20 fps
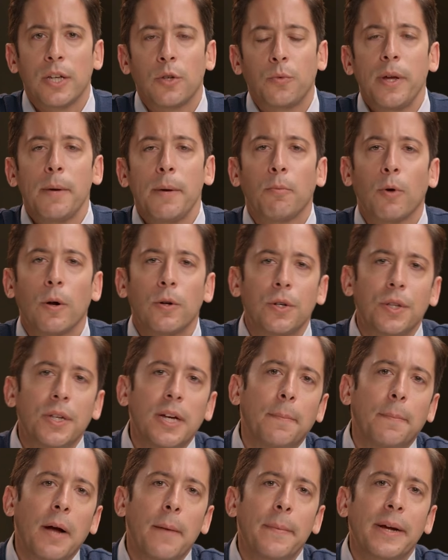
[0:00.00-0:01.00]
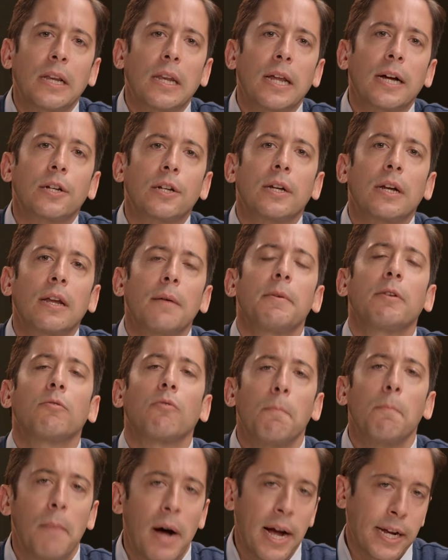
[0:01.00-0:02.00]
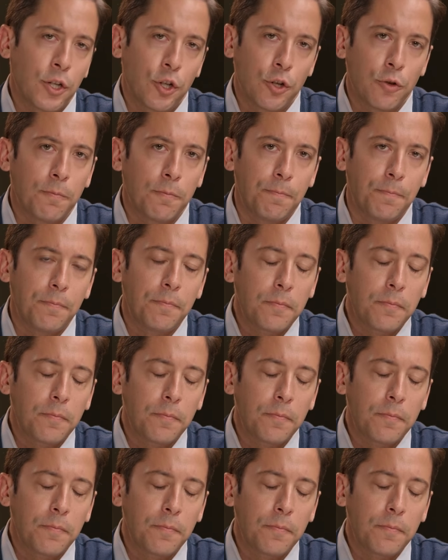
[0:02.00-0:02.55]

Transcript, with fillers: As we approach the upcoming election, let me remind you